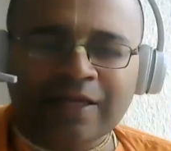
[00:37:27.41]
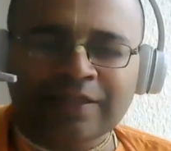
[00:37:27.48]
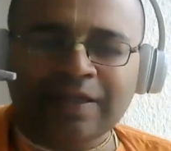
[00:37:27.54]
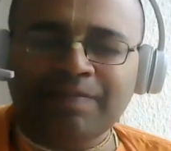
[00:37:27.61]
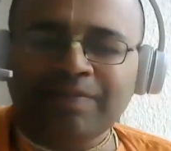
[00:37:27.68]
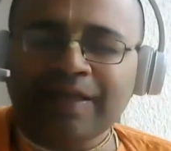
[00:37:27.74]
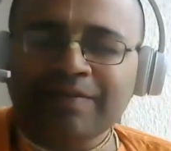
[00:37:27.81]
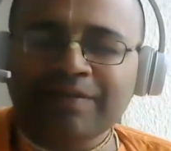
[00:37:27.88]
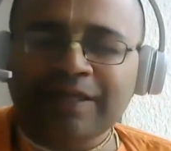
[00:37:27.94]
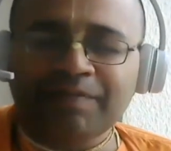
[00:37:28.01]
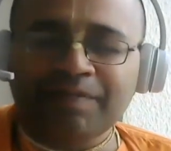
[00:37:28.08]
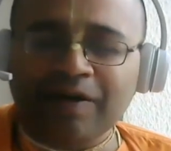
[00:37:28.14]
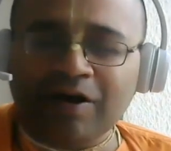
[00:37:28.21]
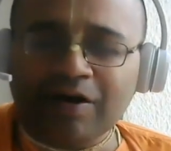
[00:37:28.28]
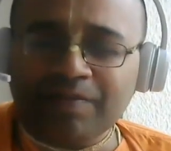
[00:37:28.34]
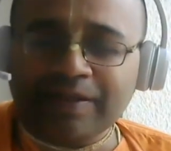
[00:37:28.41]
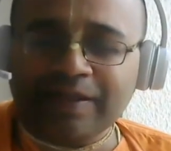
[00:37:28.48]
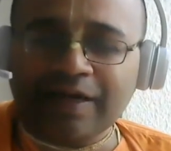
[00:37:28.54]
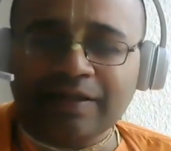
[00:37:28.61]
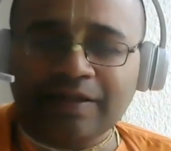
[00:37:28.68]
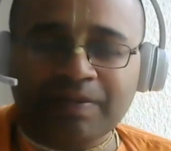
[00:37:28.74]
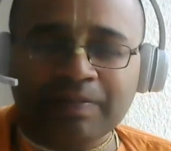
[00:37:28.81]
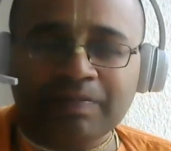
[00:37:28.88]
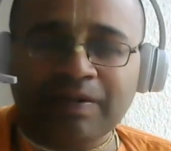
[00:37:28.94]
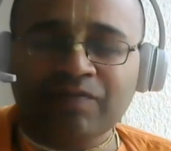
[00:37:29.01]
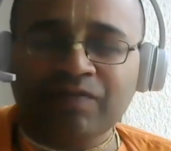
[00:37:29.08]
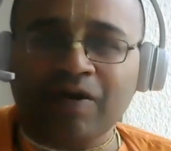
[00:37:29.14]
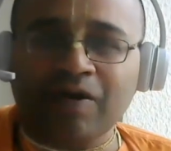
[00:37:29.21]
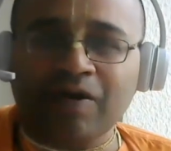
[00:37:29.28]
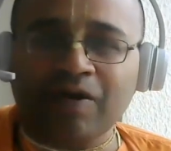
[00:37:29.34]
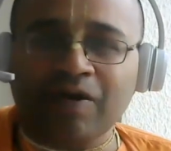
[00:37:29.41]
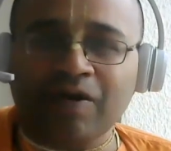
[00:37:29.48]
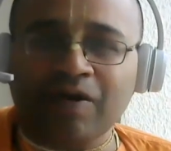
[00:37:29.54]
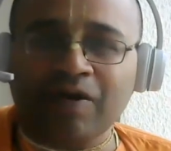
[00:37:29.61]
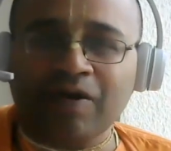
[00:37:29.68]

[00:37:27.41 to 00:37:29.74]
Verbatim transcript: Sometimes it may not be that the people forgot the